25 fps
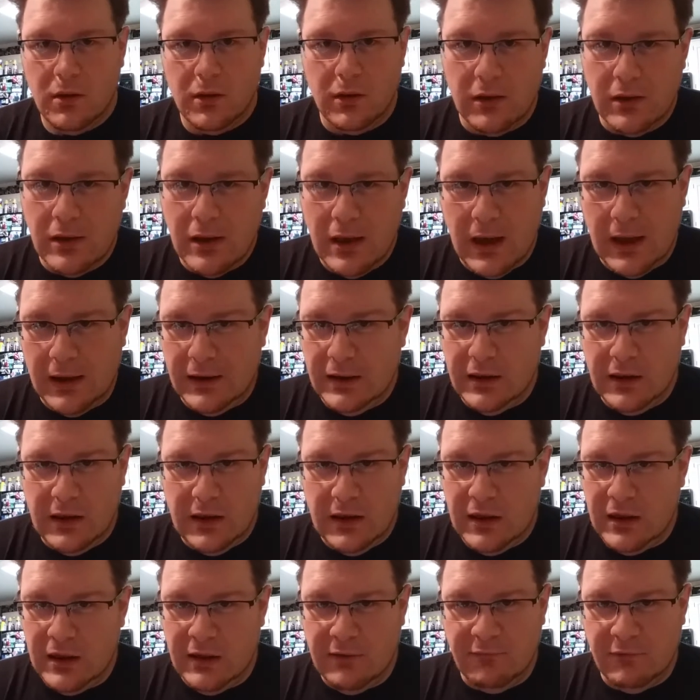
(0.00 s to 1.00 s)
not
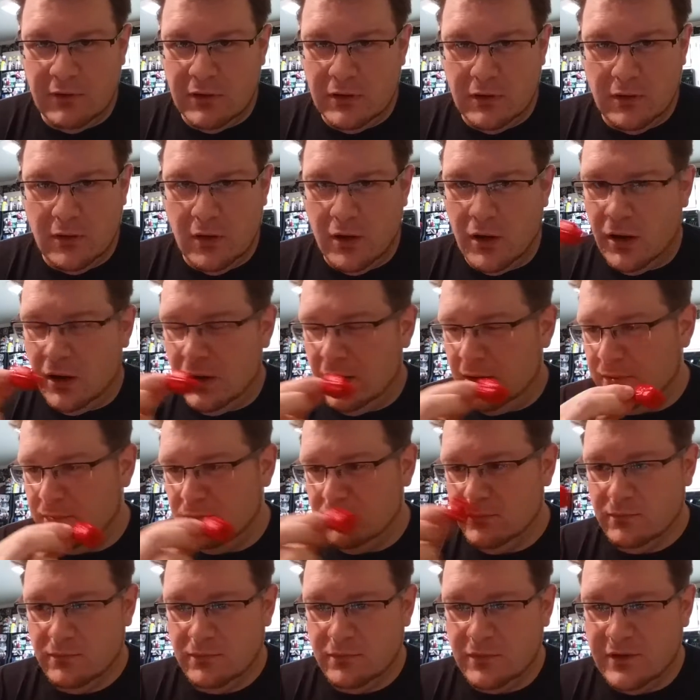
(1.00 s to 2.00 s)
even
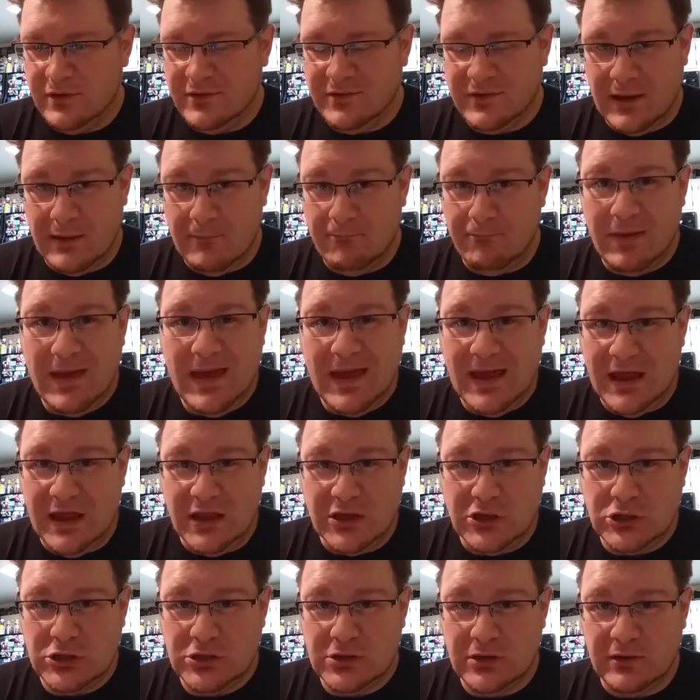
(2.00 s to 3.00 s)
on the same
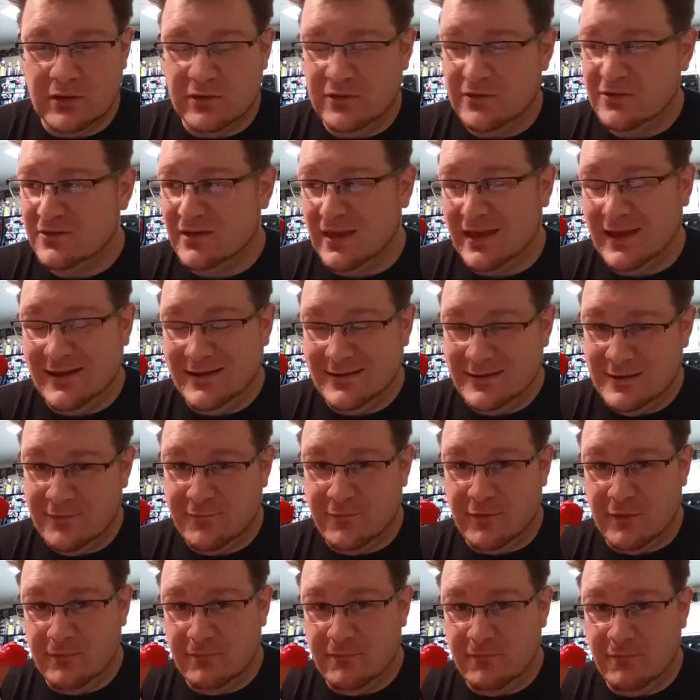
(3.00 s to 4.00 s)
page. This is like a
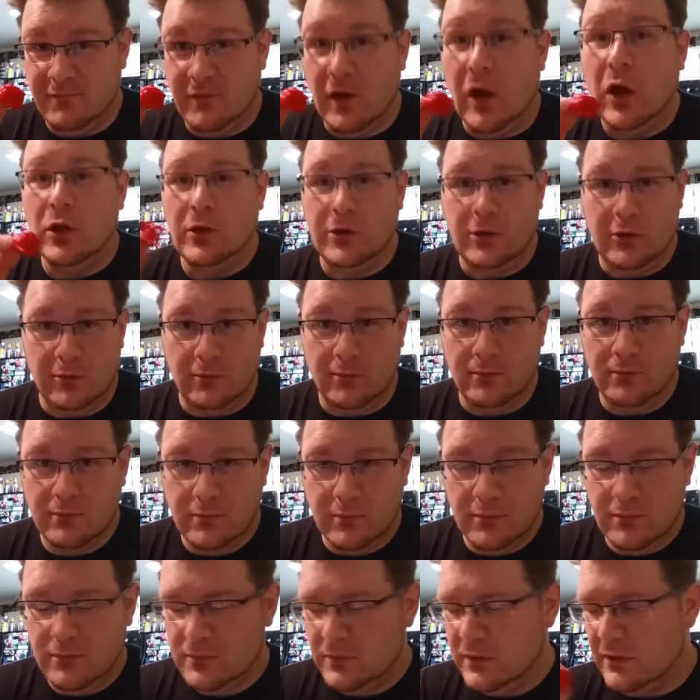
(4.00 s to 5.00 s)
different volume.
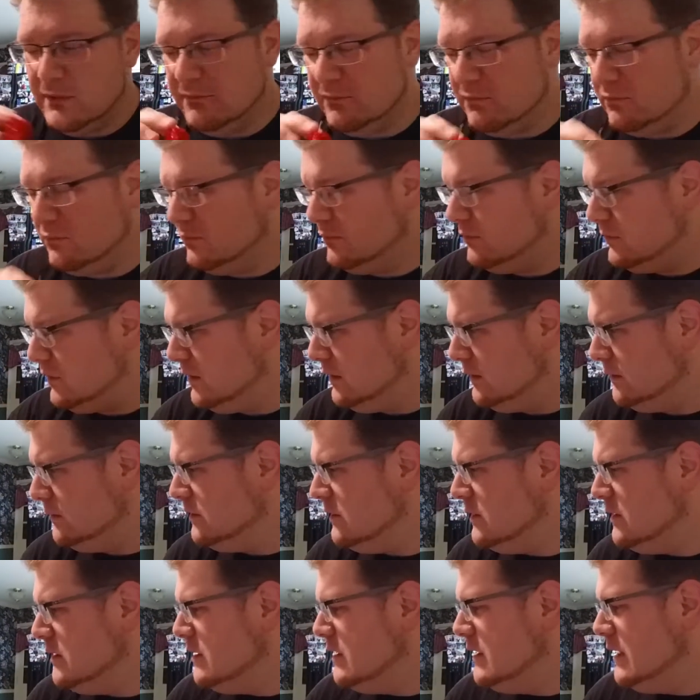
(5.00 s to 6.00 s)

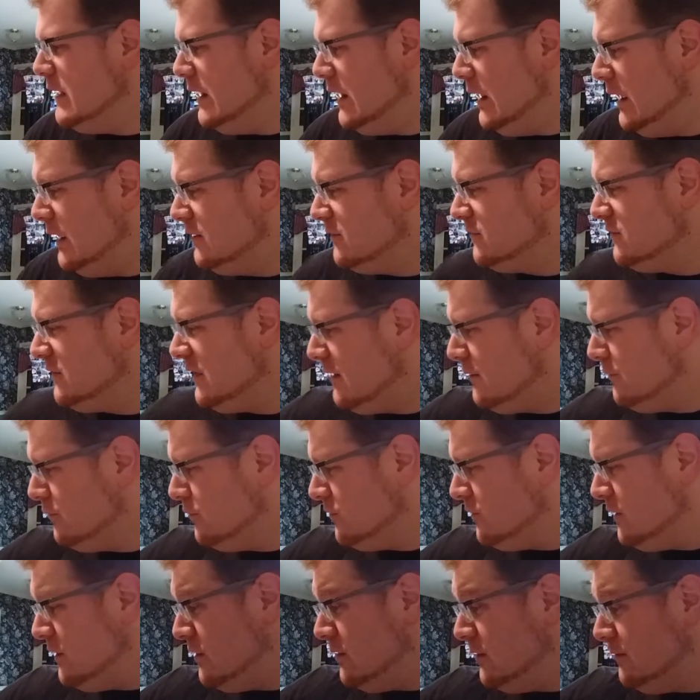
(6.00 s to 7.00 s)
And honestly, I would
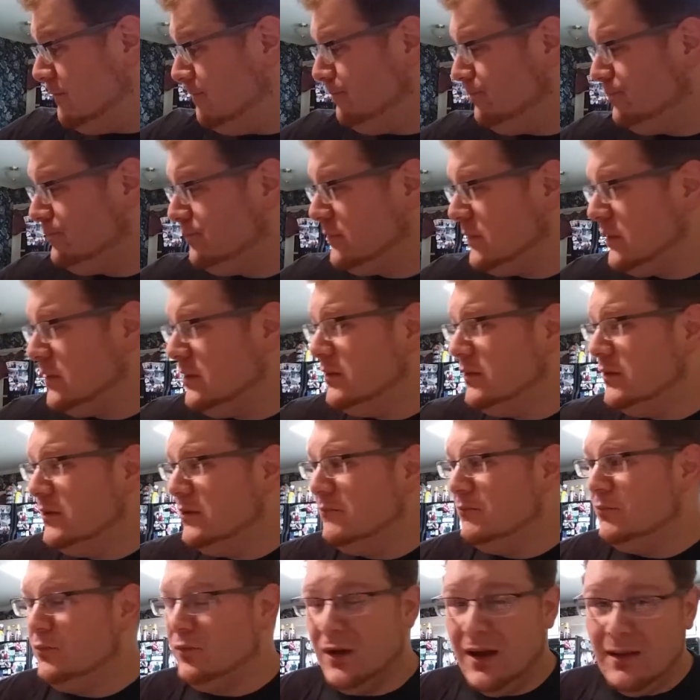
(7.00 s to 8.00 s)
say that
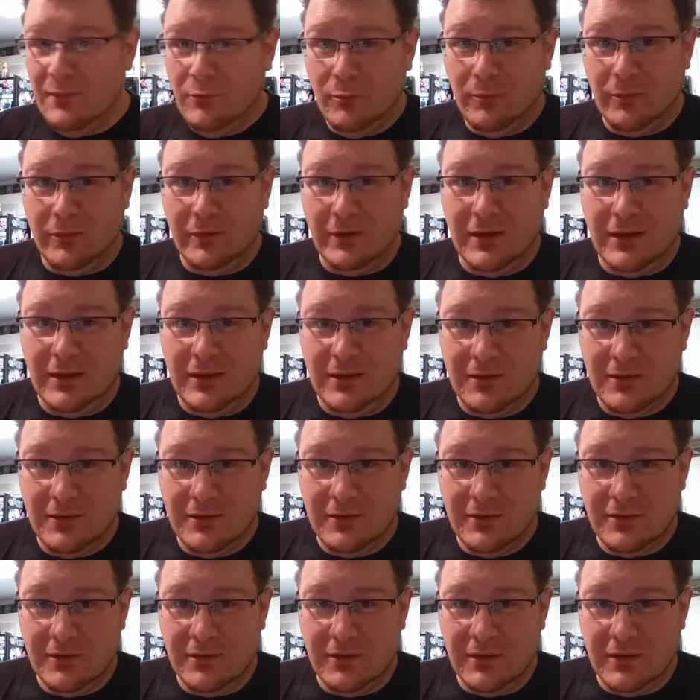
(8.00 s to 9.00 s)
probably
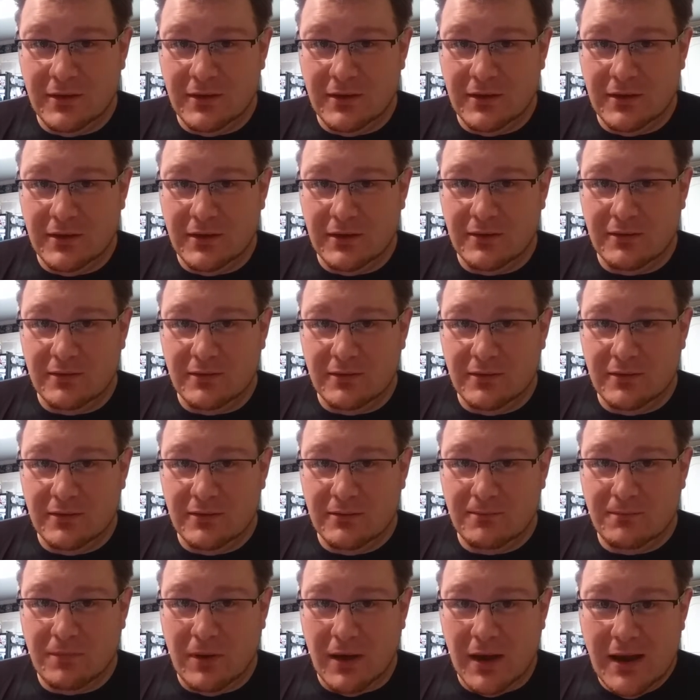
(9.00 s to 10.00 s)
the
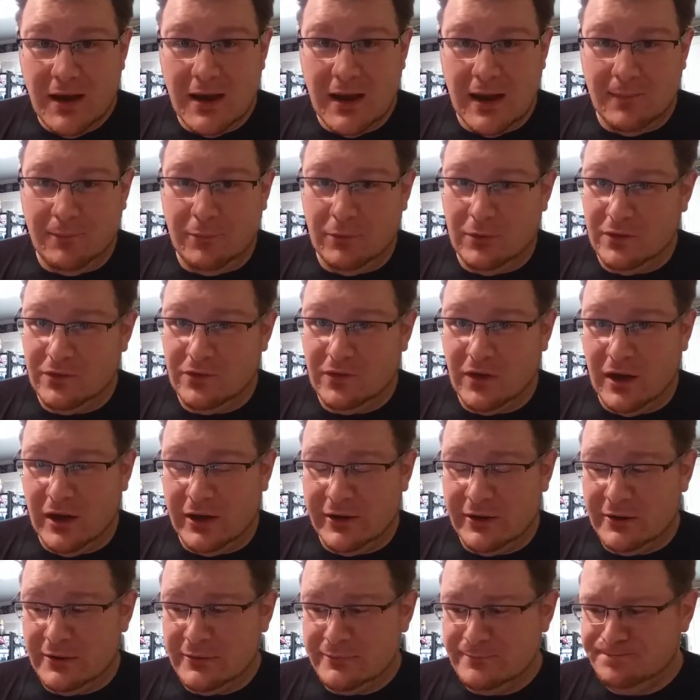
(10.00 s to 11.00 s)
pineapple is
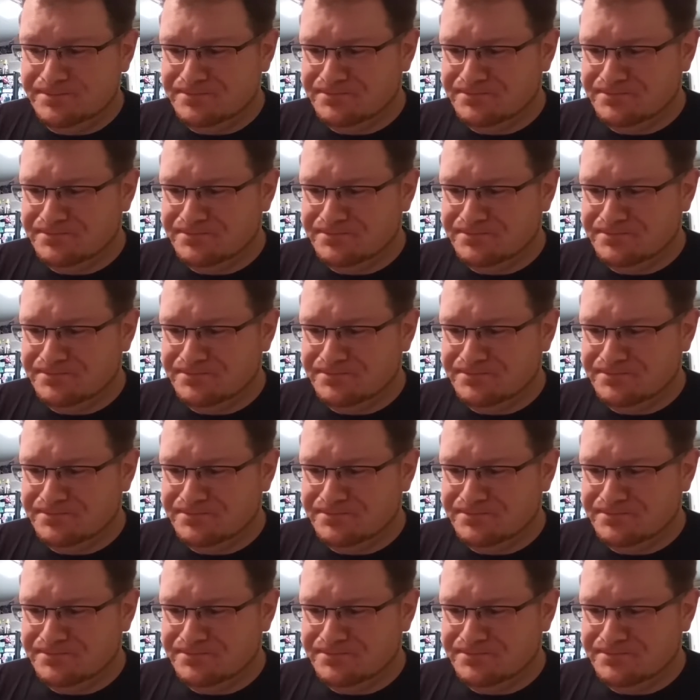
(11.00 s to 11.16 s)
hotter.